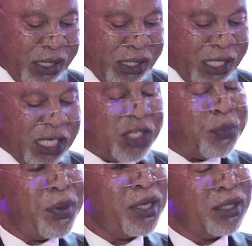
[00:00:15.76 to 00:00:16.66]
is
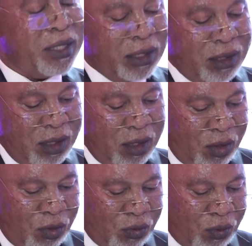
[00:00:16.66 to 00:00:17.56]
expected
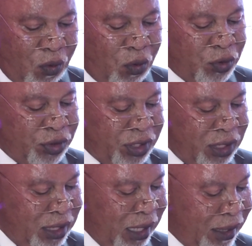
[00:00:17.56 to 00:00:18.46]
to
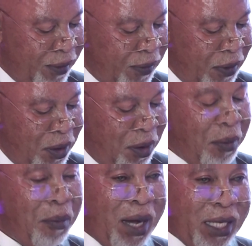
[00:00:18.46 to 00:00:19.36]
consider
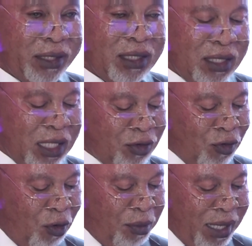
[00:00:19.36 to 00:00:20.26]

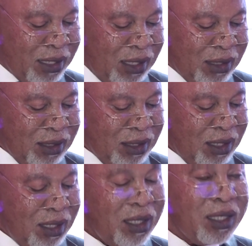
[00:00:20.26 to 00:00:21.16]
multi-sectoral matters,
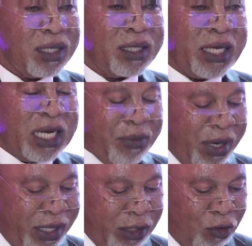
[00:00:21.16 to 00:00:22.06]

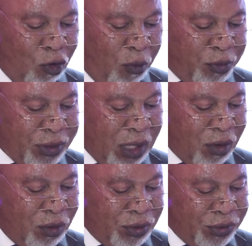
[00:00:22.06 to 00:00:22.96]
deliberate on
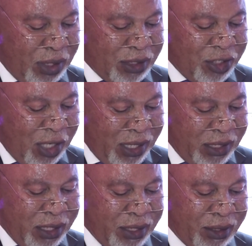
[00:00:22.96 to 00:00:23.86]
obstacles and
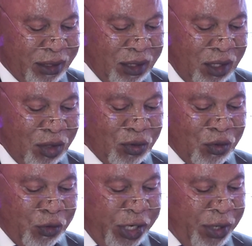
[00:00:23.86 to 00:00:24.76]
challenges to
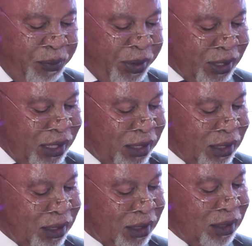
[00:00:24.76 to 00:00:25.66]
doing
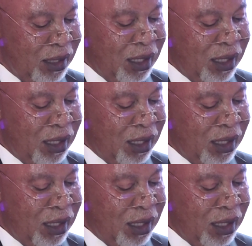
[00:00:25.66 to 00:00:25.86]
business,